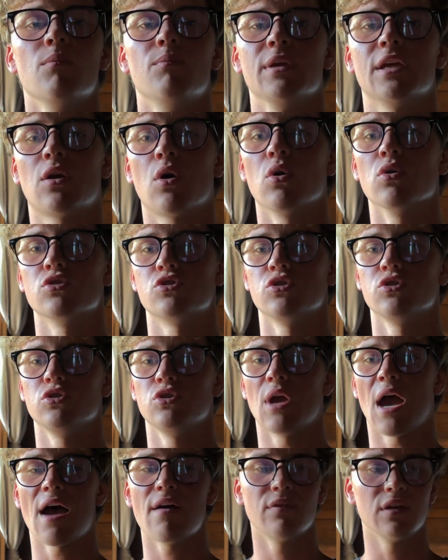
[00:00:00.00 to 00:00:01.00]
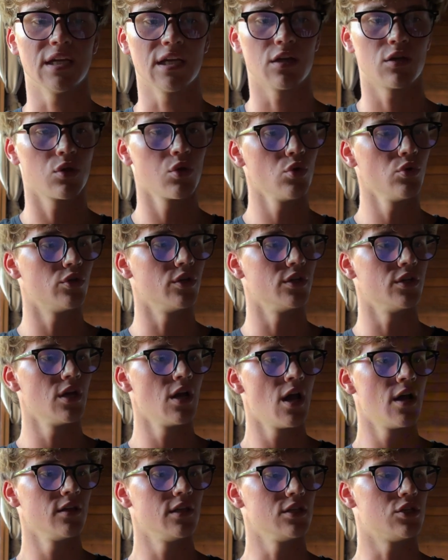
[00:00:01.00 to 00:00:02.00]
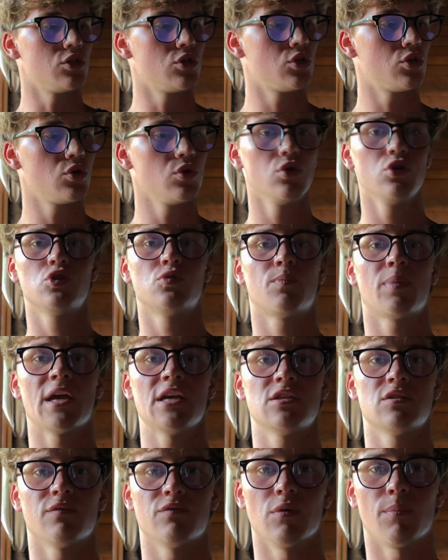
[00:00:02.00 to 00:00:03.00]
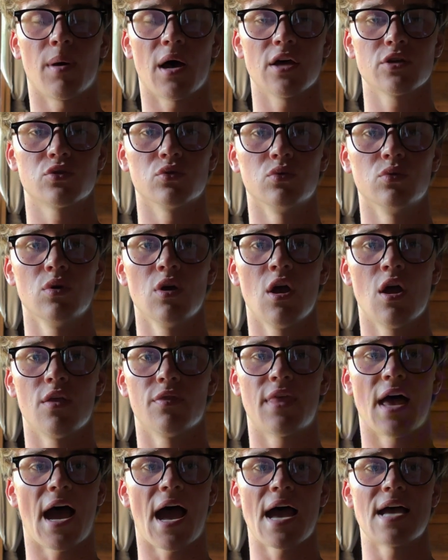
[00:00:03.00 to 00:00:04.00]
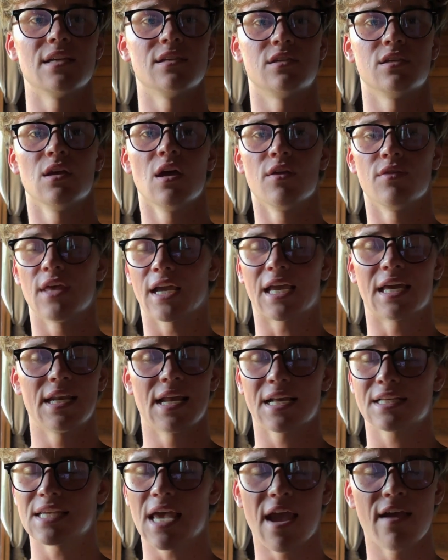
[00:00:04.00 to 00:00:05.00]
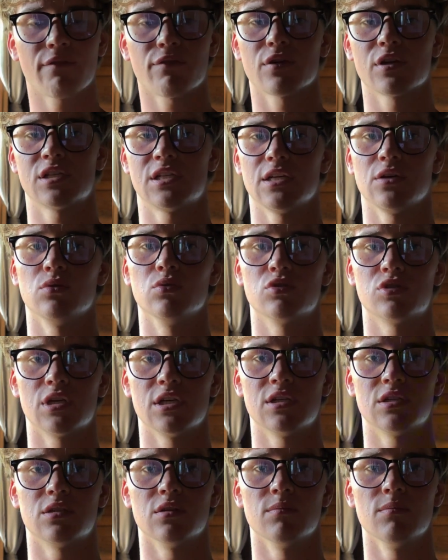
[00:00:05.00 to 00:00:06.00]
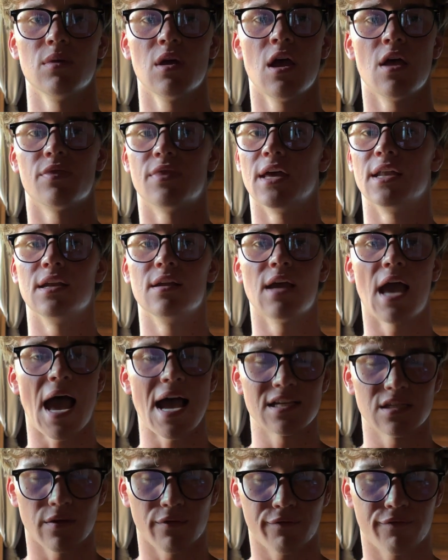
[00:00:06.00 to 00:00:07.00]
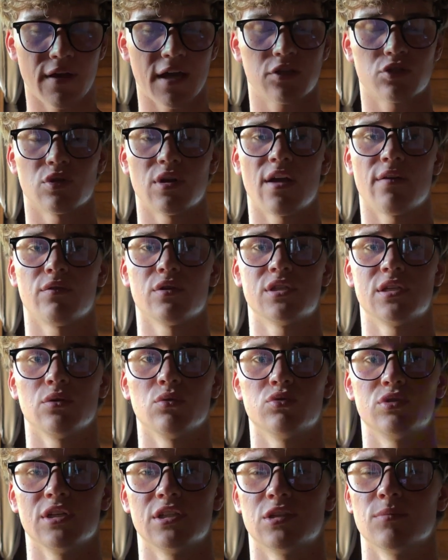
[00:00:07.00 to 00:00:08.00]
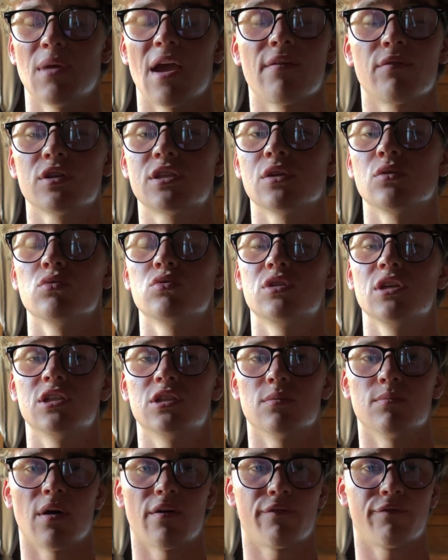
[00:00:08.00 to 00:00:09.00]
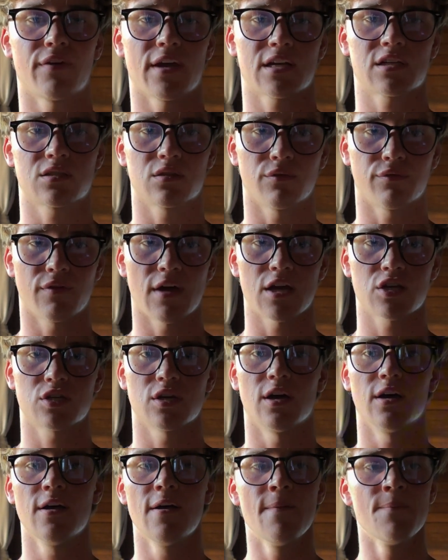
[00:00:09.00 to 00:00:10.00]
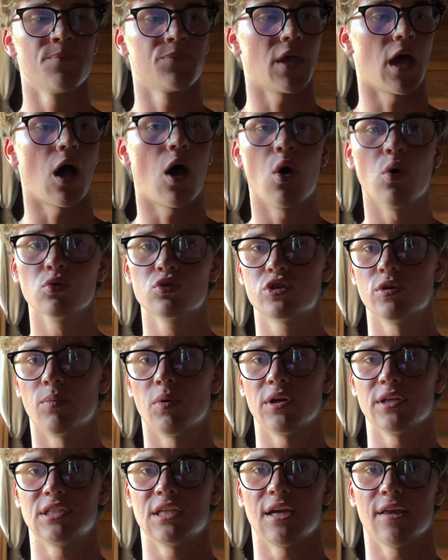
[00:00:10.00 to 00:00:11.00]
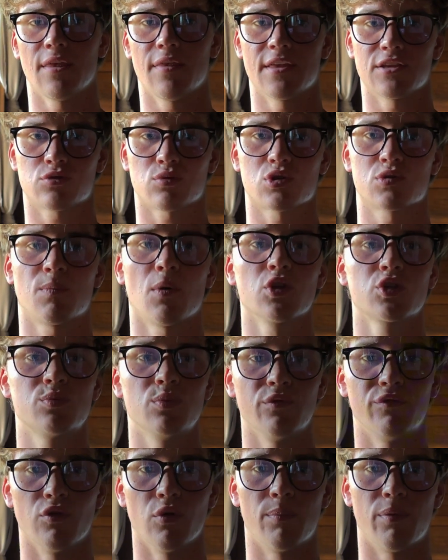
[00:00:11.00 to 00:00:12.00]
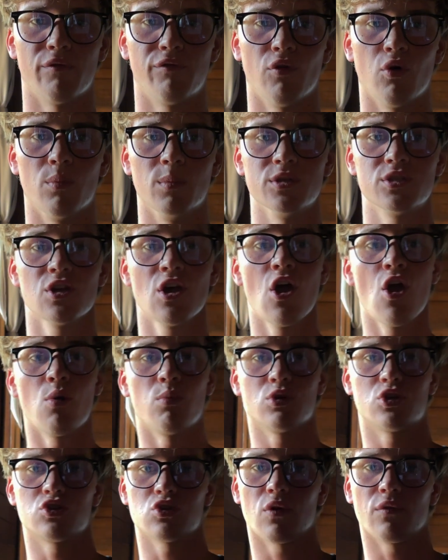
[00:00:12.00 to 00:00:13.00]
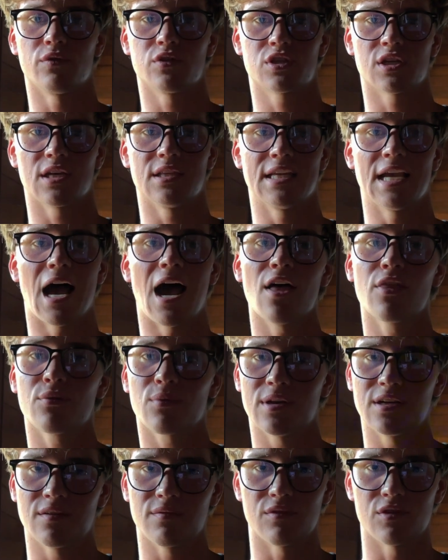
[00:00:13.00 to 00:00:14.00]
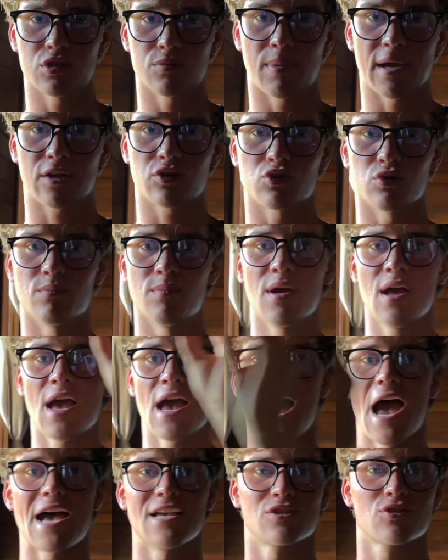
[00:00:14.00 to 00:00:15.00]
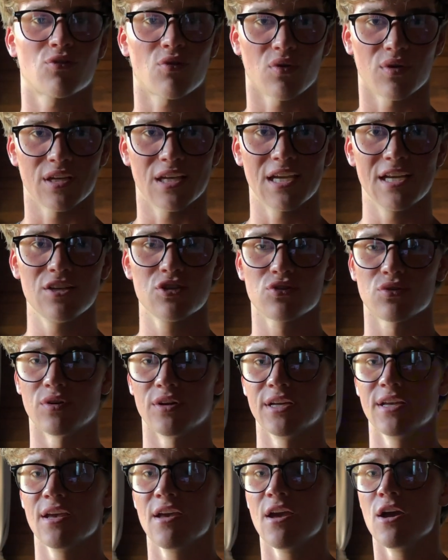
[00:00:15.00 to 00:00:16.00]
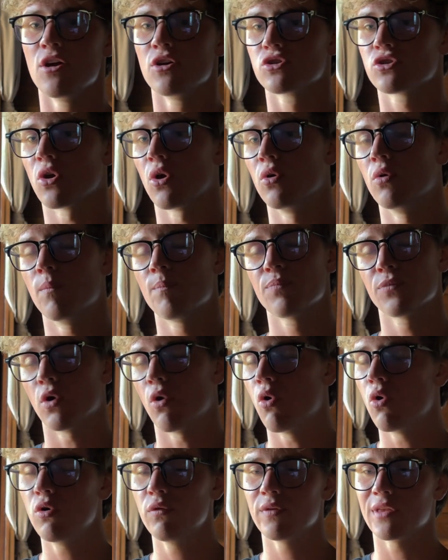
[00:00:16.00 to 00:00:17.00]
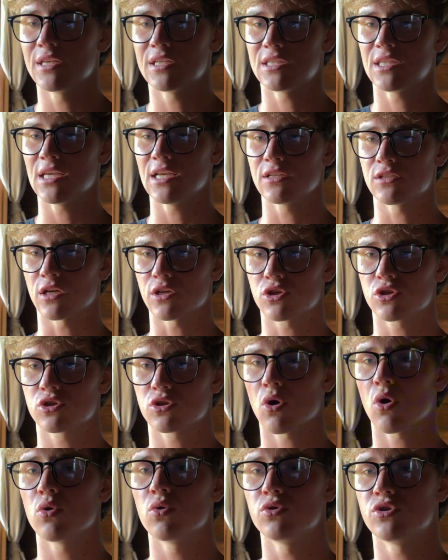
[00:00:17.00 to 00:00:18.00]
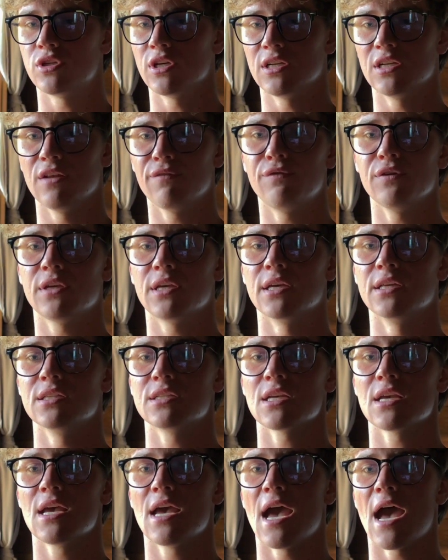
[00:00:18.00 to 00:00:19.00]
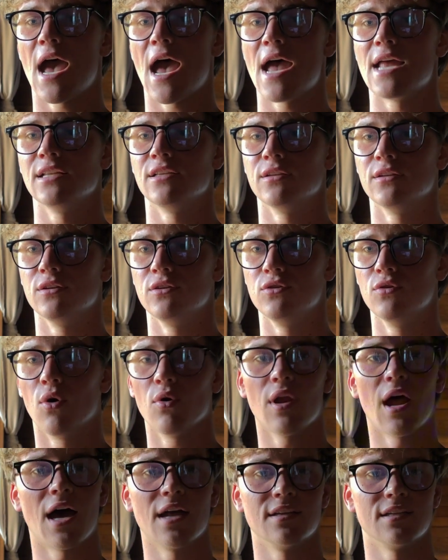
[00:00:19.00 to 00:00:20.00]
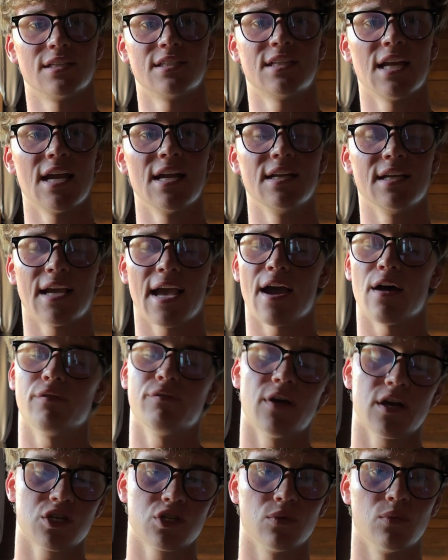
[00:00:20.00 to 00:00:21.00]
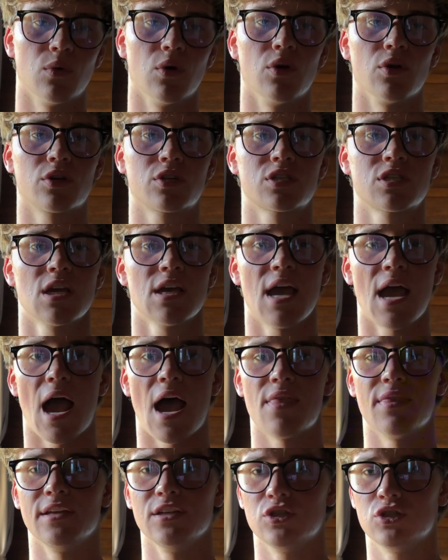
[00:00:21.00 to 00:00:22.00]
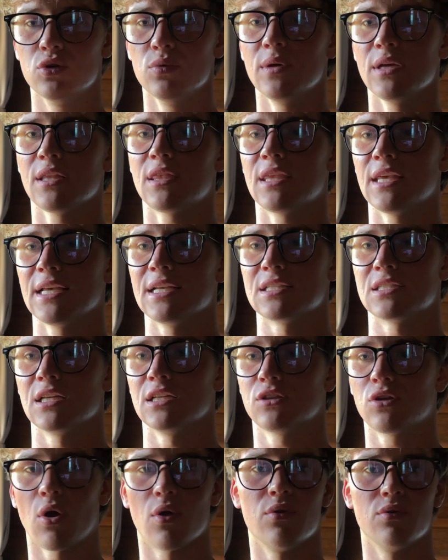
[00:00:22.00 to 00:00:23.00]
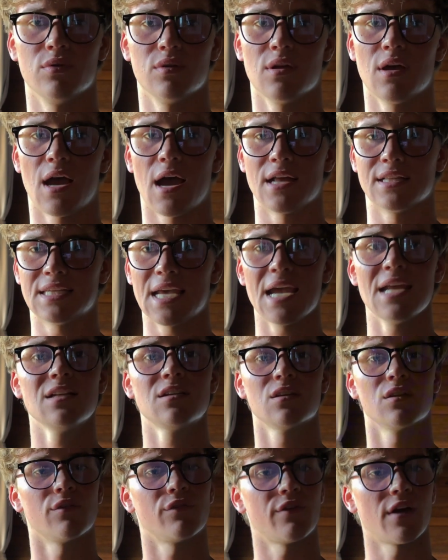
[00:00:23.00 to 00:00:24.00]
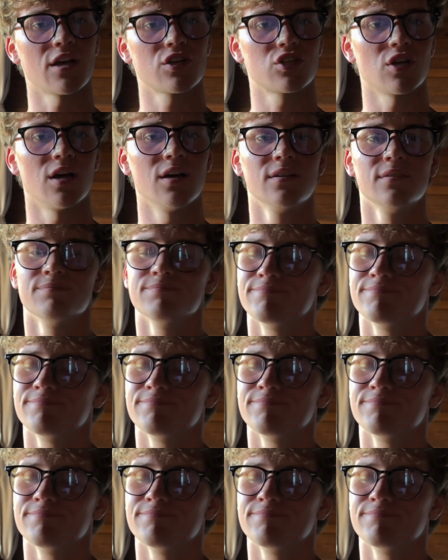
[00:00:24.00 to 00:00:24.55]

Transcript: because you haven't included this huge piece of the puzzle that has, that connects every single system, that has effect on every single system. Every single system affects the fascia that holds the body together, that's responsible for performance, which is obviously at the other end of the spectrum as chronic injury. So all of these things are so significant, and not understanding how fascia works and then doing things that don't attend to the fascia,